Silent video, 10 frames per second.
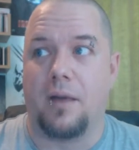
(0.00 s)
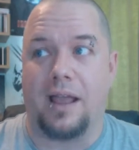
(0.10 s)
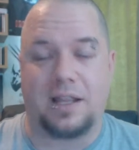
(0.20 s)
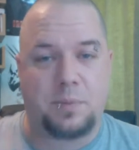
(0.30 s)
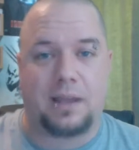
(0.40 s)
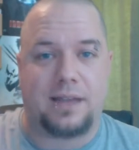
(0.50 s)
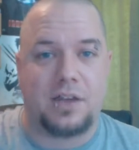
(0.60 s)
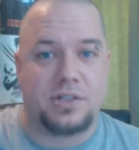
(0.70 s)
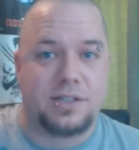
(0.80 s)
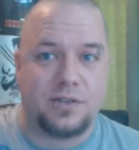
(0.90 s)
my
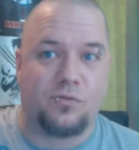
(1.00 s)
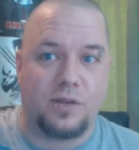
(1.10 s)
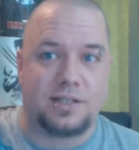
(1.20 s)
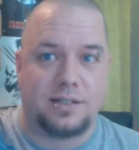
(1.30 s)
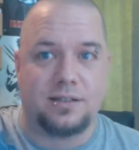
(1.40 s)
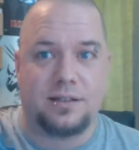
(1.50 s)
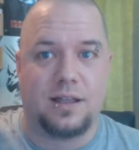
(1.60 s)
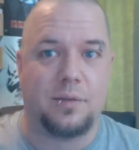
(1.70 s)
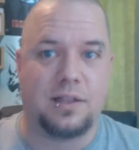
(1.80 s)
expectations have risen